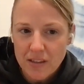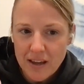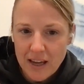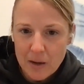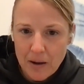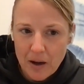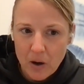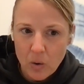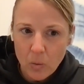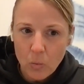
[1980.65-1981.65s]
thinking
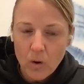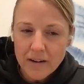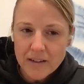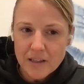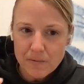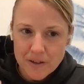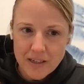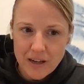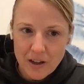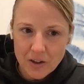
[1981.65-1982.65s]
about what is the
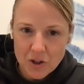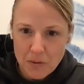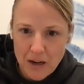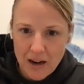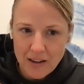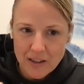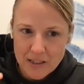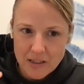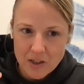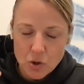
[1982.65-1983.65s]
physiology
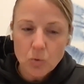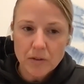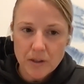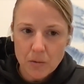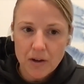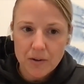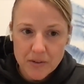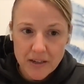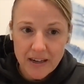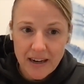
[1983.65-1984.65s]
behind the tools that we're
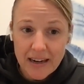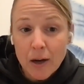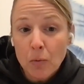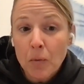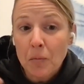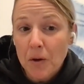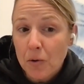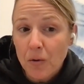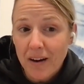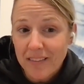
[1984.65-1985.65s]
using, and can we
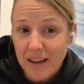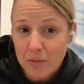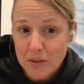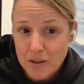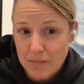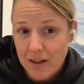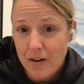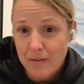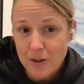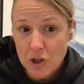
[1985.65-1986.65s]
recreate that with
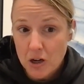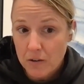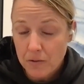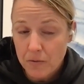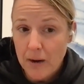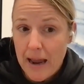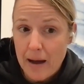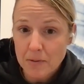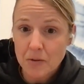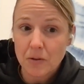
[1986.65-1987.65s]
something off the shelf if we
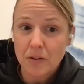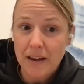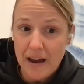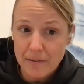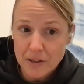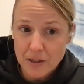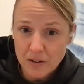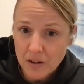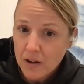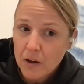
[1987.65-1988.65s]
absolutely have
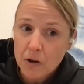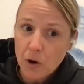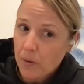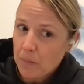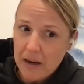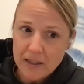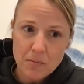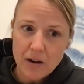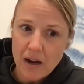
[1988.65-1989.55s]
to? Going back to